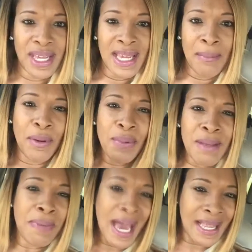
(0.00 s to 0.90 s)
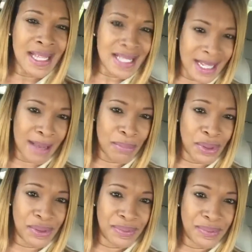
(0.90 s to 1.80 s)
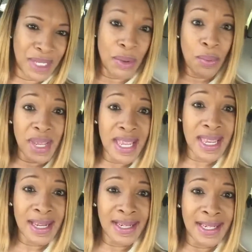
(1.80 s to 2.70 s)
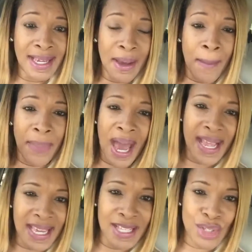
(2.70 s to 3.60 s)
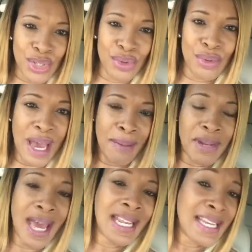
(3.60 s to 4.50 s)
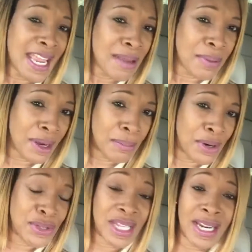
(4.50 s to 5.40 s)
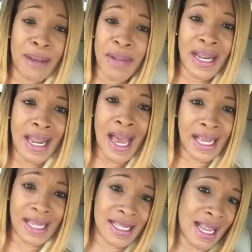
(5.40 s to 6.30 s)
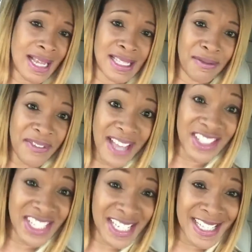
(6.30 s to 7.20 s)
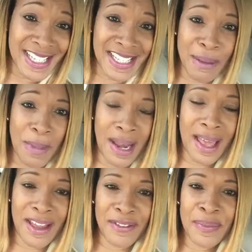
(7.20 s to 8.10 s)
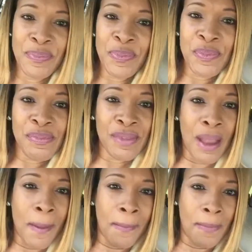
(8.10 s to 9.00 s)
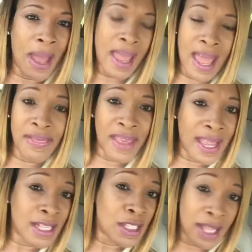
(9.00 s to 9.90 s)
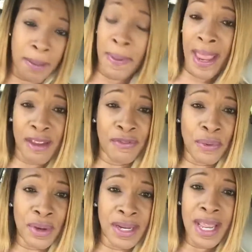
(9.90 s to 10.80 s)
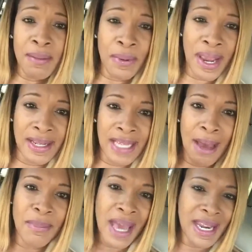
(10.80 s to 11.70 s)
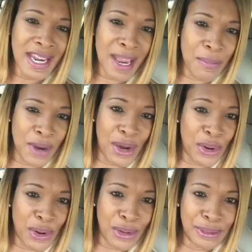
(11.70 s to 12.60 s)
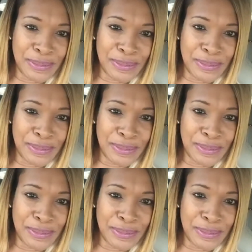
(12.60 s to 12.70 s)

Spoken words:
But we buy into that bull. Like, we buy into, I'm not a name brand person, and I'm not knocking, because I got some fashionistas in my life, and they pay for a name brand. I'm not a name brand girl.